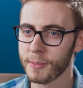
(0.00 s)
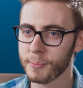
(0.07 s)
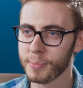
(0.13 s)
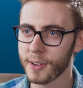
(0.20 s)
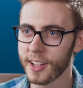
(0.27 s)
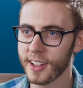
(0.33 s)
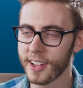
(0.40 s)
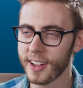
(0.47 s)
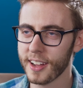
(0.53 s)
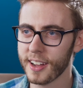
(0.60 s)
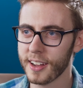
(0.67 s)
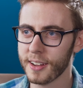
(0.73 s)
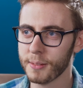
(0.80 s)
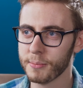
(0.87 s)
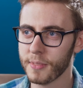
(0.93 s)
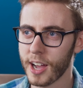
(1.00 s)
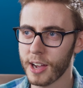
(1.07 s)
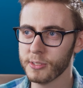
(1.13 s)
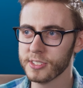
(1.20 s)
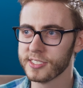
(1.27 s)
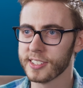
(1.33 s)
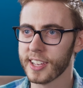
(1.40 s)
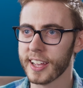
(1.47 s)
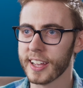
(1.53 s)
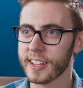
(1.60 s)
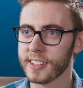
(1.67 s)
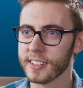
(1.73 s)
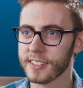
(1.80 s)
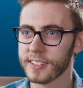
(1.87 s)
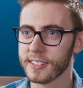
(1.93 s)
But I would
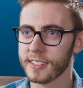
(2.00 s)
say